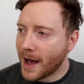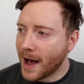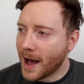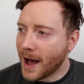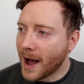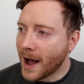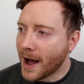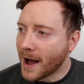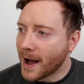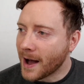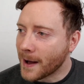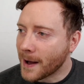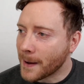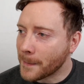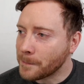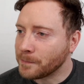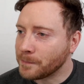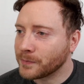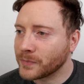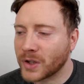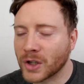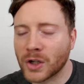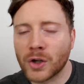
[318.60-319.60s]

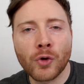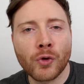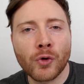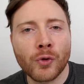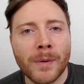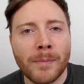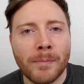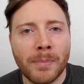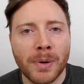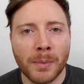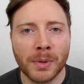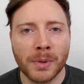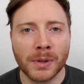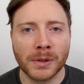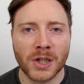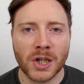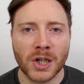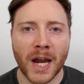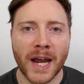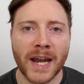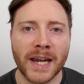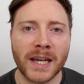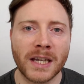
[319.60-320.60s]
the crimpable
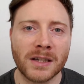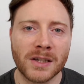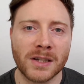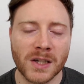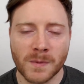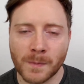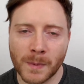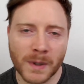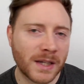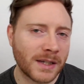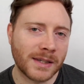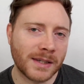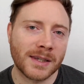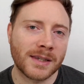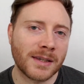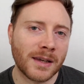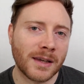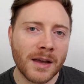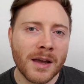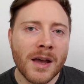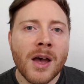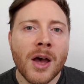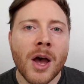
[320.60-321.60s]
chain, just because it's
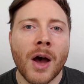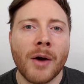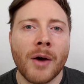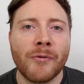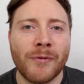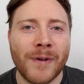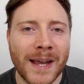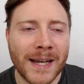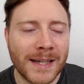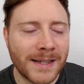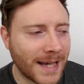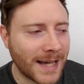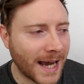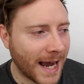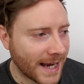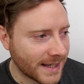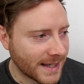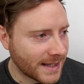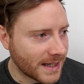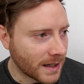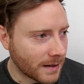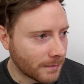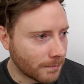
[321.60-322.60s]
a
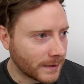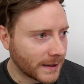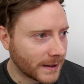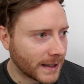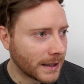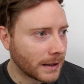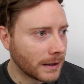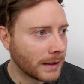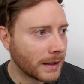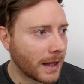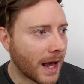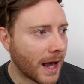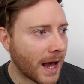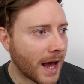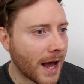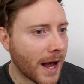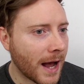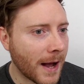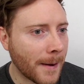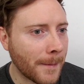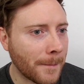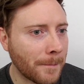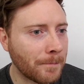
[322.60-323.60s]
fantastic little
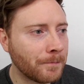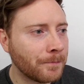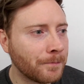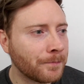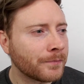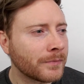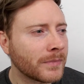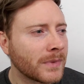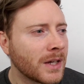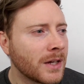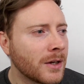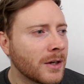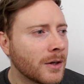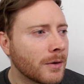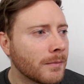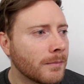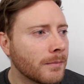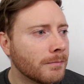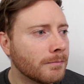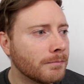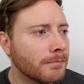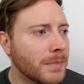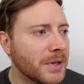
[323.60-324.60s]

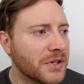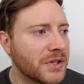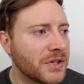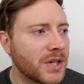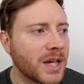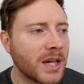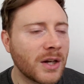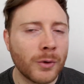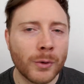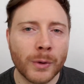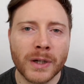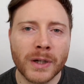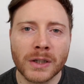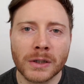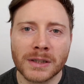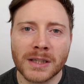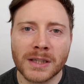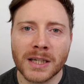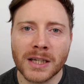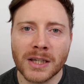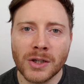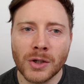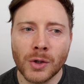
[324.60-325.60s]
material
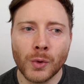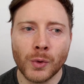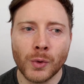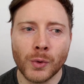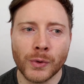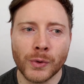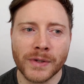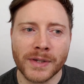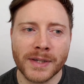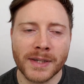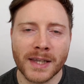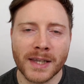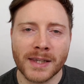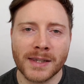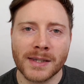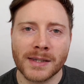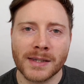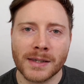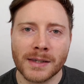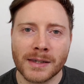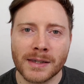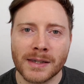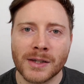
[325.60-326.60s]
to use.
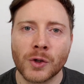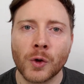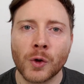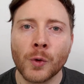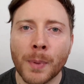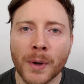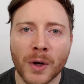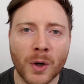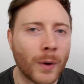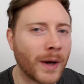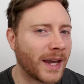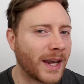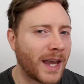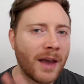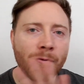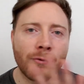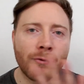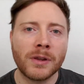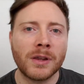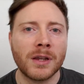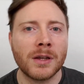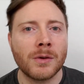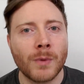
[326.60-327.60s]
It's super quick.
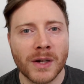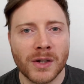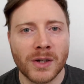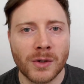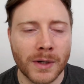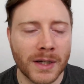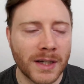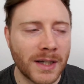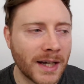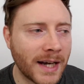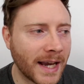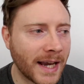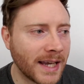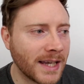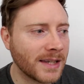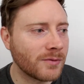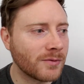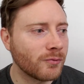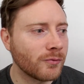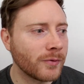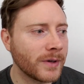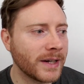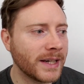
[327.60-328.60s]
Everything we're doing today
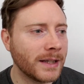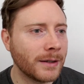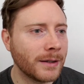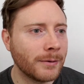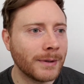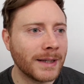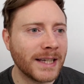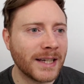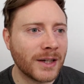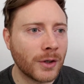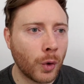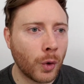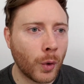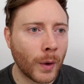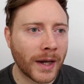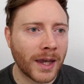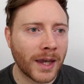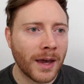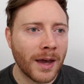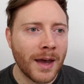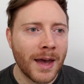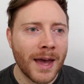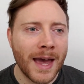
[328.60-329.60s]
is really, really
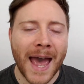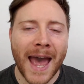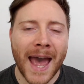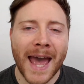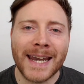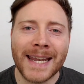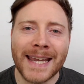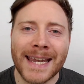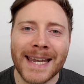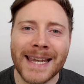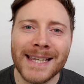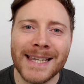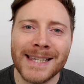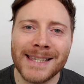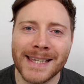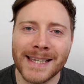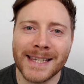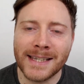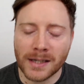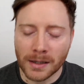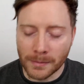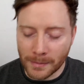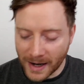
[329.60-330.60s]
quick and
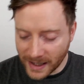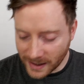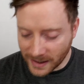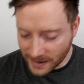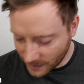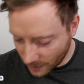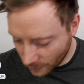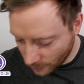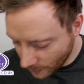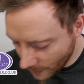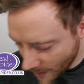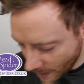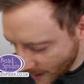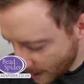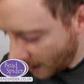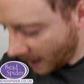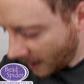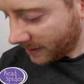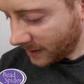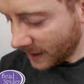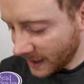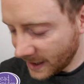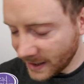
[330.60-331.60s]
easy to make. So
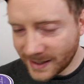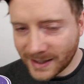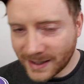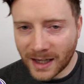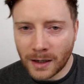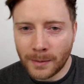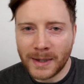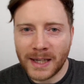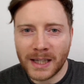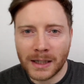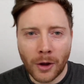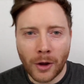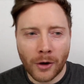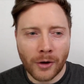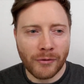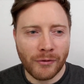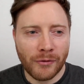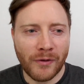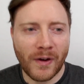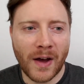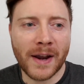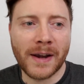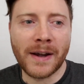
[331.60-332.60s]
I think it's going to be a lot of
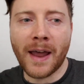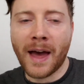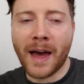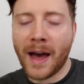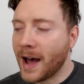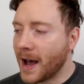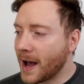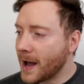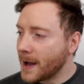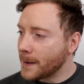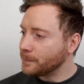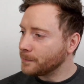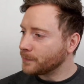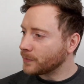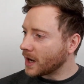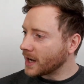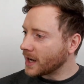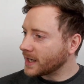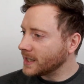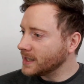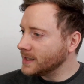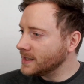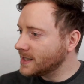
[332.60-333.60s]
fun.
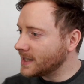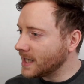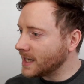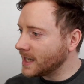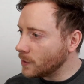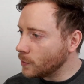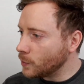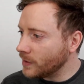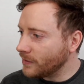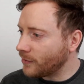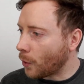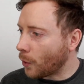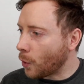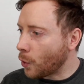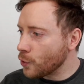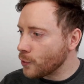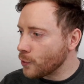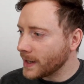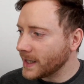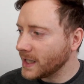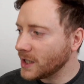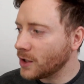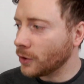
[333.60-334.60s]
I can see we've
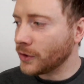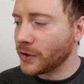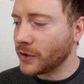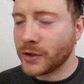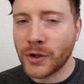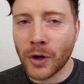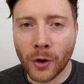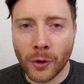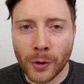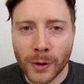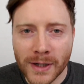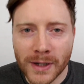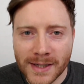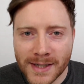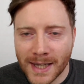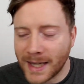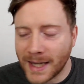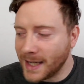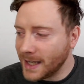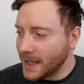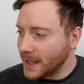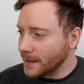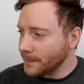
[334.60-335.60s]
already got Doris
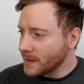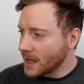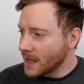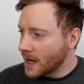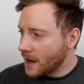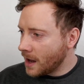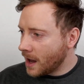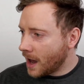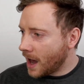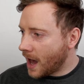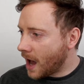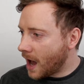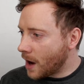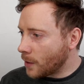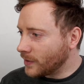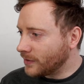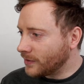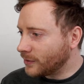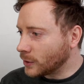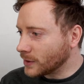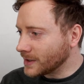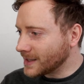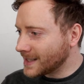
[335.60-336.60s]
here.
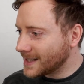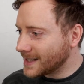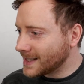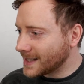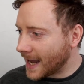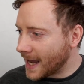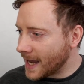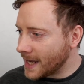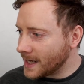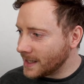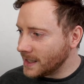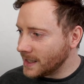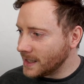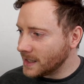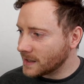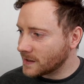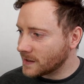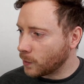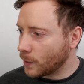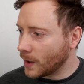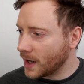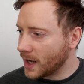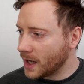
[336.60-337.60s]
We've got Sandy
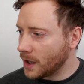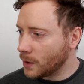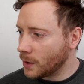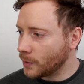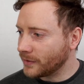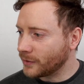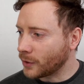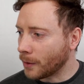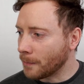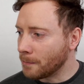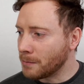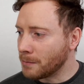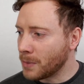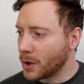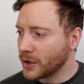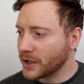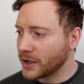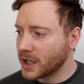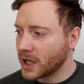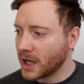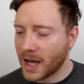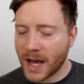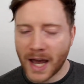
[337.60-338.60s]
as well. We've got
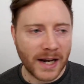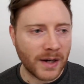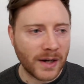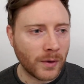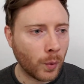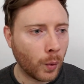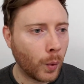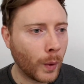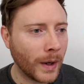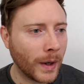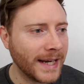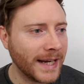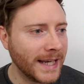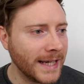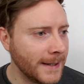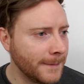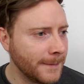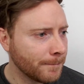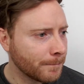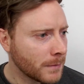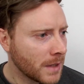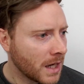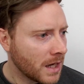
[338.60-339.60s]
Monica and
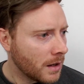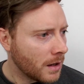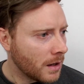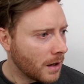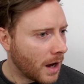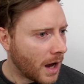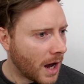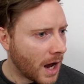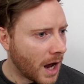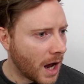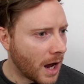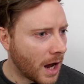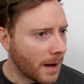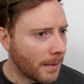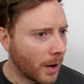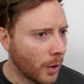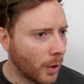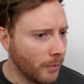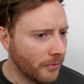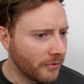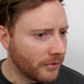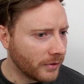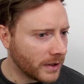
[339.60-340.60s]
Winnie.
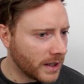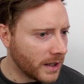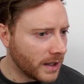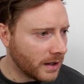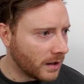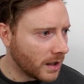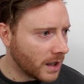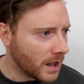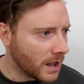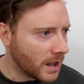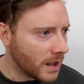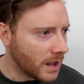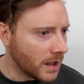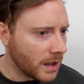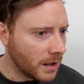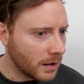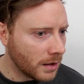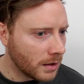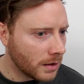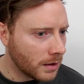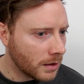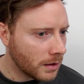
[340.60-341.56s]
Hopefully the